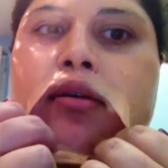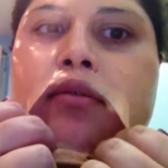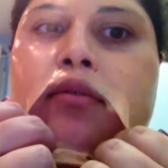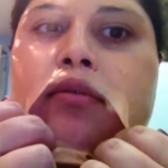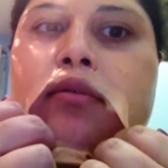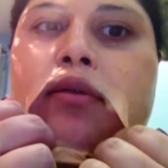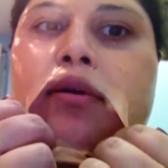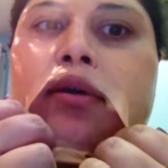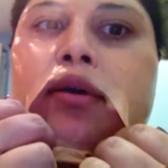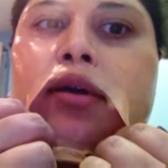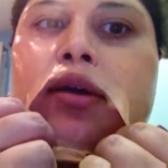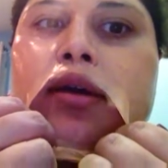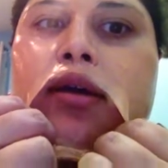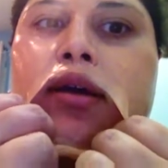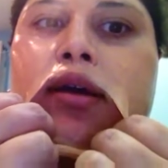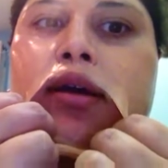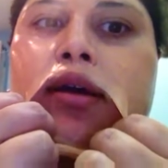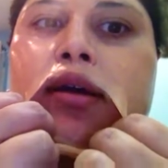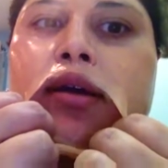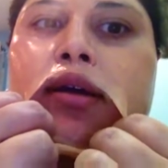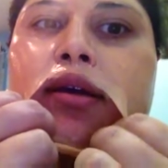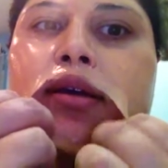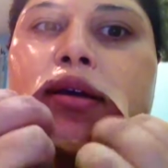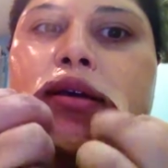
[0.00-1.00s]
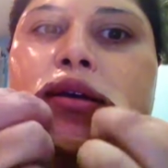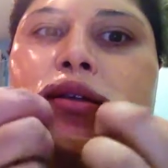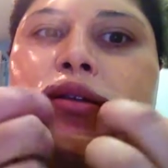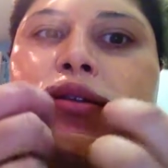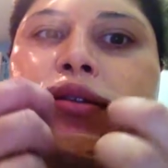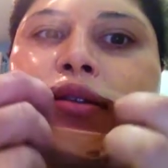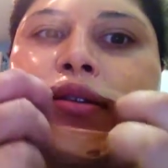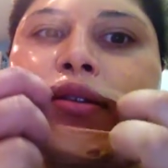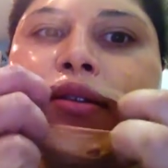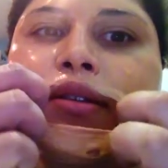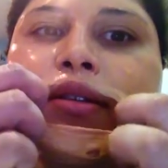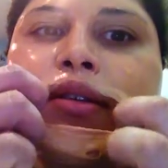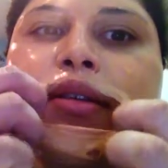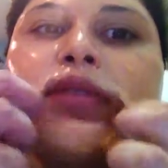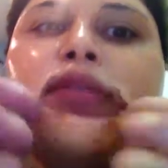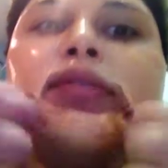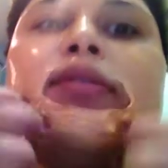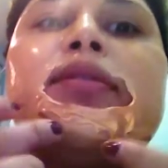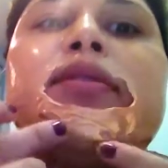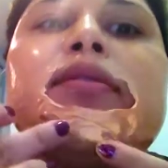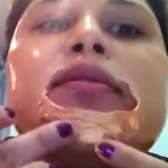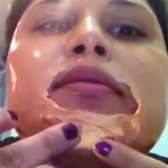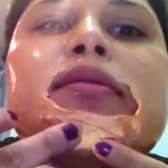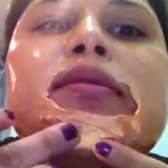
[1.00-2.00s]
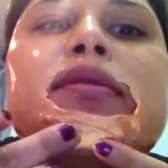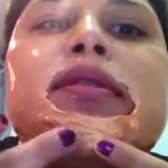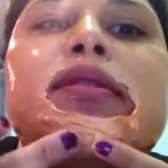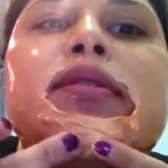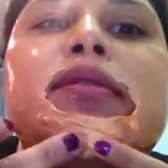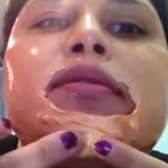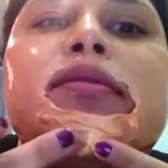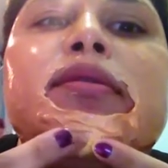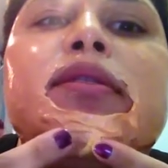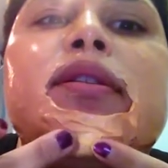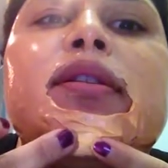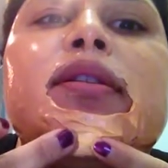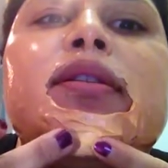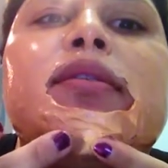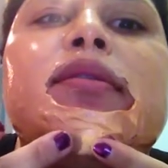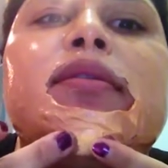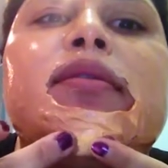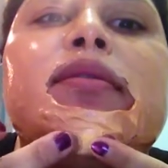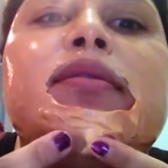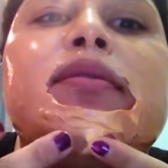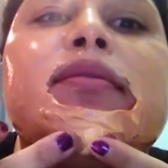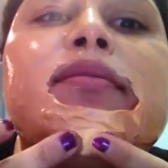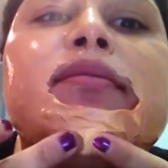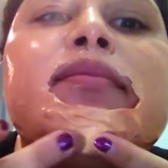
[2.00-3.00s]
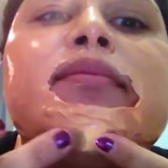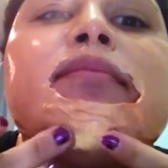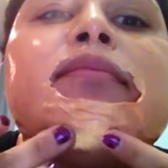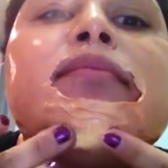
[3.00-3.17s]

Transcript: you guys, it's still not dry though.